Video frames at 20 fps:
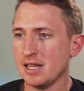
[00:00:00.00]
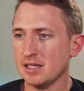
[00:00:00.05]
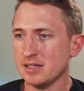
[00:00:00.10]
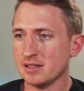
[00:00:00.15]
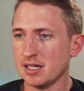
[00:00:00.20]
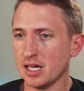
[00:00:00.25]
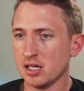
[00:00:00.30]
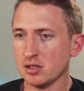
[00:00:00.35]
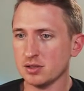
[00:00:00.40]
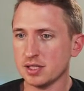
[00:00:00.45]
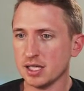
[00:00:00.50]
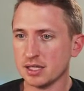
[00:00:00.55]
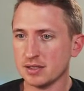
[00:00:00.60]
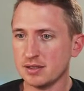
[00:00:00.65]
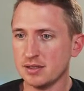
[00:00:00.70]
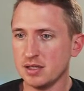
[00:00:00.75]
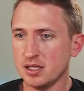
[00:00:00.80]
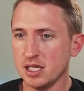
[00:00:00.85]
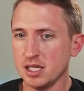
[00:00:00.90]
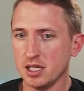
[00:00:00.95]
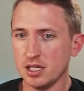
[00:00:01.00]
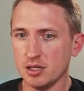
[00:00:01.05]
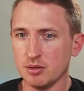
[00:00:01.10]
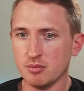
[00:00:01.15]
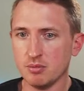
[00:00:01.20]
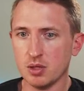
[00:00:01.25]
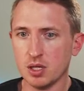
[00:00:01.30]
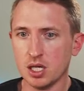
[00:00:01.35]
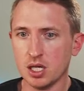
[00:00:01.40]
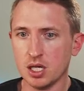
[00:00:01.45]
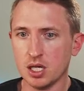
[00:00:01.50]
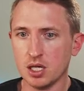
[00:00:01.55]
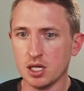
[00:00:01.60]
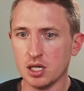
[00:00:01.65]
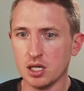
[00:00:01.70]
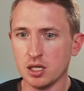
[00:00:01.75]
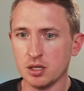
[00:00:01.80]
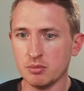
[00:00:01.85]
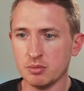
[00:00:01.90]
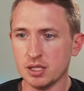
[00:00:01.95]
and the title text theme
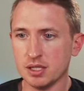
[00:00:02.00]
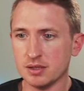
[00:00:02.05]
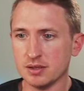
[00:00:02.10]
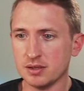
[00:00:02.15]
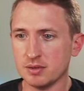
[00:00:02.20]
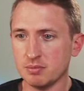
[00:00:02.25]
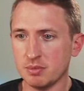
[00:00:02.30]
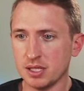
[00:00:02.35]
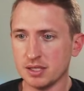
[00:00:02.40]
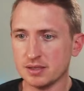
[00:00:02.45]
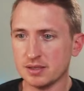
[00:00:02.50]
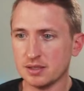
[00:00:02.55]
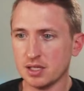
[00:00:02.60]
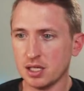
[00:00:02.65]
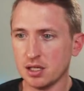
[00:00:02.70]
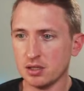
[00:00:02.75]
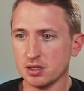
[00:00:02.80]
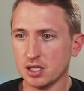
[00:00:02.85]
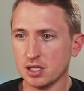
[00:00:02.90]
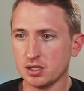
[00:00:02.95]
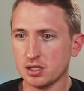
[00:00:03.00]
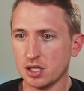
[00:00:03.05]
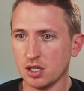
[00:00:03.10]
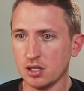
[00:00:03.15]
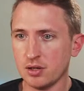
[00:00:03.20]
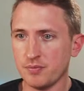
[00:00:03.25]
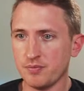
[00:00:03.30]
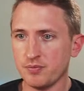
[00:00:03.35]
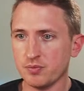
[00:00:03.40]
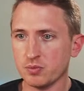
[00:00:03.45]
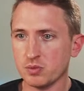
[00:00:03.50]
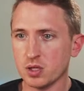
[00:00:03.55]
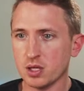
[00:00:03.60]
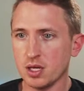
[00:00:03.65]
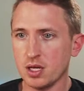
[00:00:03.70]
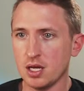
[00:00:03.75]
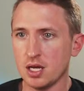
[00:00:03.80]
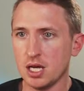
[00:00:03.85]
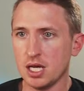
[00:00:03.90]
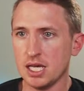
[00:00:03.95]
in my style.dart
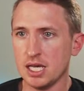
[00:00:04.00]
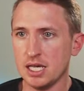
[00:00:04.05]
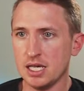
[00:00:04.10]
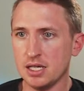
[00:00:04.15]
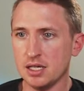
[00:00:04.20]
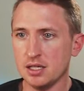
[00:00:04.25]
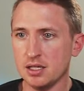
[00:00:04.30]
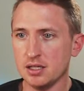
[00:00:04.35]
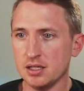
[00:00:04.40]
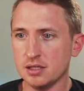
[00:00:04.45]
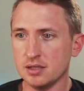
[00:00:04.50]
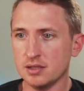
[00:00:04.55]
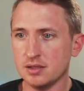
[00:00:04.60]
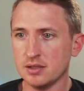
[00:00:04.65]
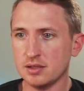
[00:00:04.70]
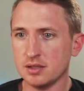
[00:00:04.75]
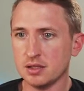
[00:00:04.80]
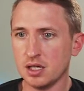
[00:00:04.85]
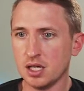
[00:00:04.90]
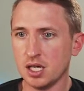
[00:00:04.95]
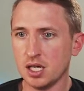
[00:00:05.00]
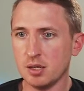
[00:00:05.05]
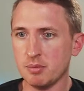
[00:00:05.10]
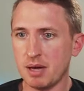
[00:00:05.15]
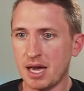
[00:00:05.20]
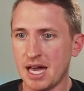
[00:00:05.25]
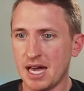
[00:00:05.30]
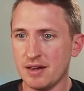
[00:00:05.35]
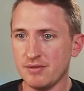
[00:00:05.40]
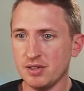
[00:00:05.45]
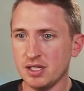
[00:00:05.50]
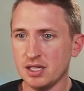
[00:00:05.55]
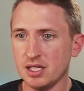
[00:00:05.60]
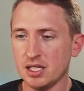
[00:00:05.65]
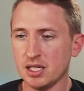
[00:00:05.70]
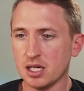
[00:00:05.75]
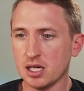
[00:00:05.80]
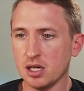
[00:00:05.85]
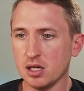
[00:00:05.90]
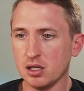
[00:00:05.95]
is having
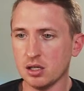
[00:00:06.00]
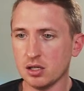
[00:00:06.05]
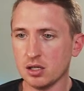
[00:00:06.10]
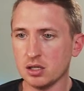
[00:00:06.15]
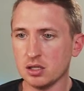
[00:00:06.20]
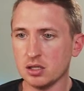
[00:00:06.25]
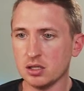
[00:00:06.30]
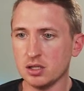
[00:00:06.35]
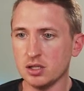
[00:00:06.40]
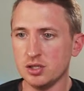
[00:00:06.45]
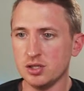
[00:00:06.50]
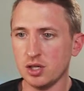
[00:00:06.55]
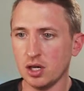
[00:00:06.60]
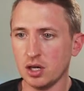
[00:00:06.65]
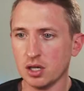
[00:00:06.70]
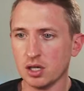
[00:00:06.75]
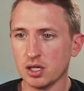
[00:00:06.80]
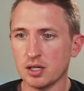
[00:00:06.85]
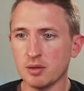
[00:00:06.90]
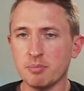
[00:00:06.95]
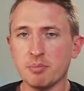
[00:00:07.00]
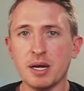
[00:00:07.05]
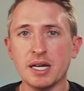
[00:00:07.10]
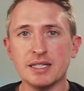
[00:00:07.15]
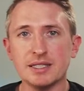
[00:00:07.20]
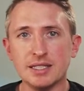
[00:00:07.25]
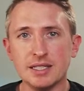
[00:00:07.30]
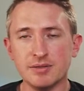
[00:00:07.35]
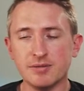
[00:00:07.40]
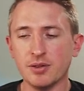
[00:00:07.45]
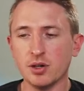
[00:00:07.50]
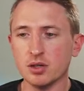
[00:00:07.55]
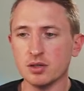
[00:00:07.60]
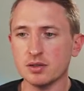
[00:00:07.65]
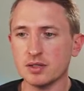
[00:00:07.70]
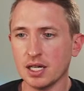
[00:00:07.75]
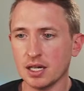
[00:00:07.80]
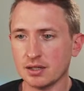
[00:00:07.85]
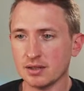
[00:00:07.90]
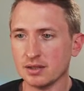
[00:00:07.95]
the color dark by
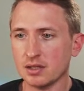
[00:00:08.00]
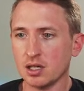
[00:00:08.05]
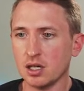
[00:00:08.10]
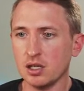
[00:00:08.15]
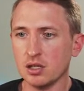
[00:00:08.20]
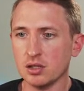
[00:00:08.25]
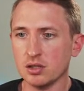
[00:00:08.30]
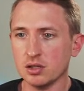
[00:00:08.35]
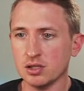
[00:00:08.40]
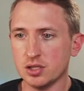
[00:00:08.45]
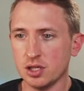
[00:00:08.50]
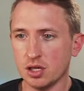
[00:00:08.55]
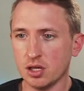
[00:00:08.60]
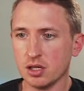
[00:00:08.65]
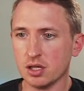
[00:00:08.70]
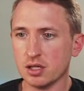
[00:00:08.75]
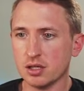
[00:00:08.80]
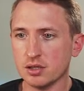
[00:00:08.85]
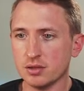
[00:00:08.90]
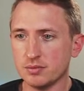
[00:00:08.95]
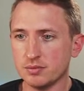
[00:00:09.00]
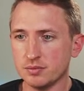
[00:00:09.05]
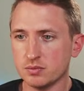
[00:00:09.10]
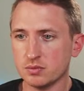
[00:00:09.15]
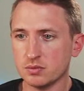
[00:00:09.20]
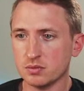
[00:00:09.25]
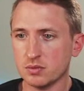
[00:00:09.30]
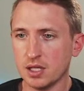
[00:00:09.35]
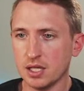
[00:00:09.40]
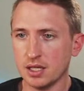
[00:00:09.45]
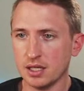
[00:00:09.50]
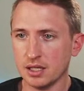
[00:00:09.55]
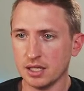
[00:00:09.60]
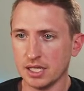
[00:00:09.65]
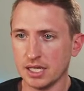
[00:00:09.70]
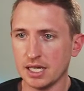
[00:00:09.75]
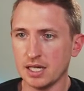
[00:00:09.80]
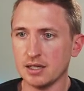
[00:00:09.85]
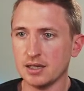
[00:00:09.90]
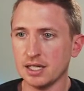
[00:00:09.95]
default, text color dark. And
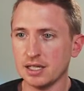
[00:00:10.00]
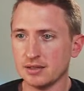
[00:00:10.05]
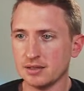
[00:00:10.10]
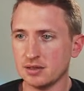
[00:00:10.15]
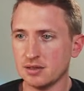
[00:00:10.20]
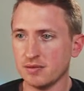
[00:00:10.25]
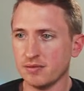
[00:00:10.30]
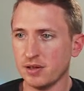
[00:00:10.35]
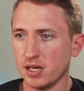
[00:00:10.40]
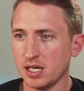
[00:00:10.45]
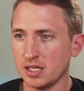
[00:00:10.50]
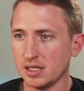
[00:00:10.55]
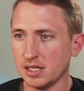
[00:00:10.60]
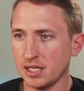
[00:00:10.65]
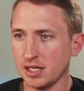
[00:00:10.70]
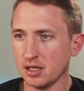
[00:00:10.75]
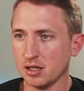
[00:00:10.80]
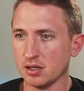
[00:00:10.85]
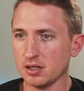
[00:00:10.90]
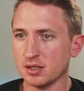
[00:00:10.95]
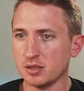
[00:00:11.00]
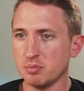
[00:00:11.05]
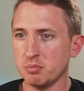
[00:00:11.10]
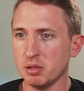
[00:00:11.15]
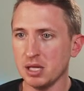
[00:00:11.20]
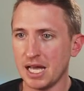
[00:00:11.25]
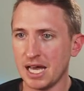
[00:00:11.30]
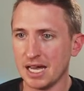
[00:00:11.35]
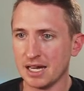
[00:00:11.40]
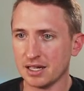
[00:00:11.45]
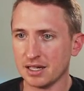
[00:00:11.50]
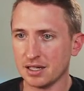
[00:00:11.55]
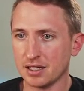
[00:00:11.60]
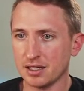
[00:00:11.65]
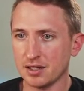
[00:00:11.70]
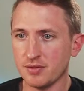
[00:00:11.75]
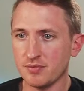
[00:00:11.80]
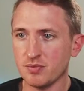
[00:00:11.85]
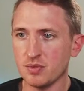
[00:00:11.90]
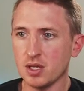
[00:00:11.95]
again, that's defined here. It's
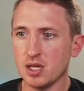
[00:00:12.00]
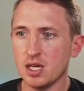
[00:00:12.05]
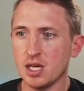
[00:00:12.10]
black.